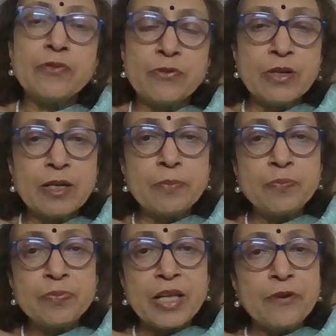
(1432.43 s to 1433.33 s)
verb
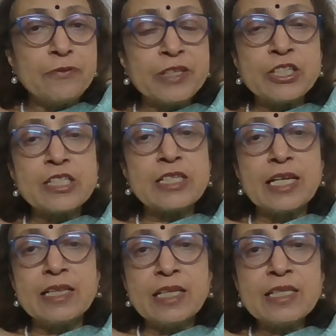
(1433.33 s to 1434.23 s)
which is
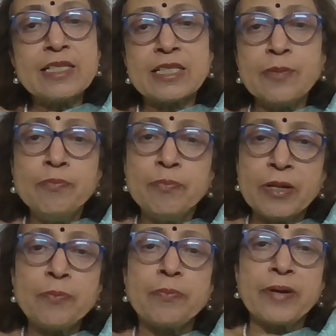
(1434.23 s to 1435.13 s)
in the
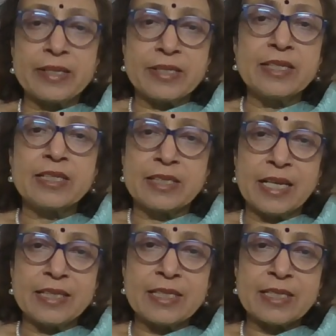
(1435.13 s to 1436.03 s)
simple present
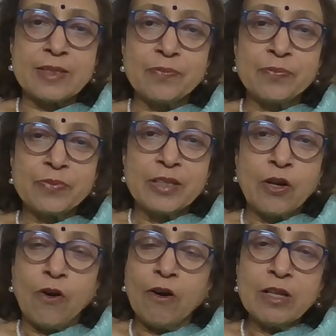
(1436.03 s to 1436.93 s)
tense.
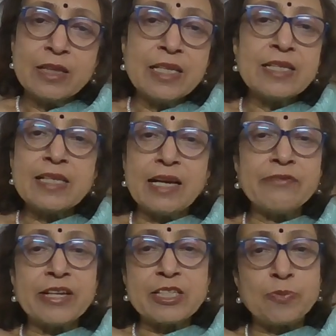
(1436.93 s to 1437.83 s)
All these I
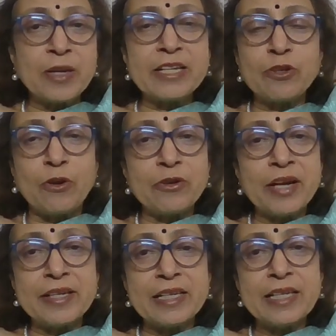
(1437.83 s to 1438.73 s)
have explained
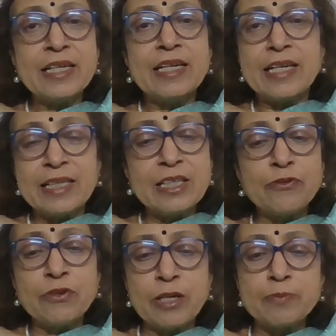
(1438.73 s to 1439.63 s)
already in the
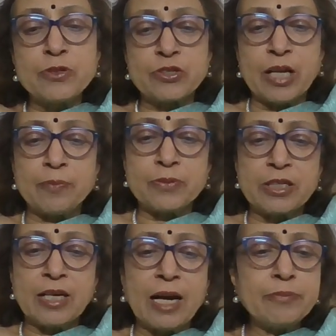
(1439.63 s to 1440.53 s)
verbs
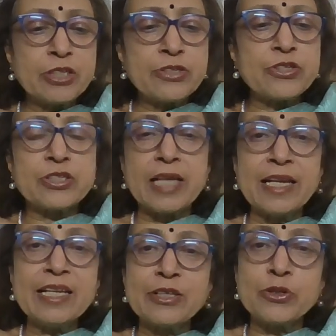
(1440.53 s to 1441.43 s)
chapter. I'm just
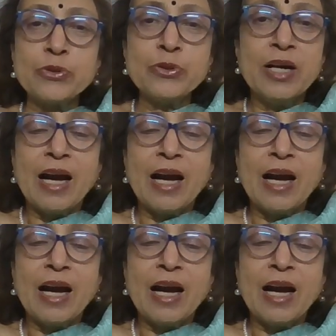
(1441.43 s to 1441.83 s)
telling you,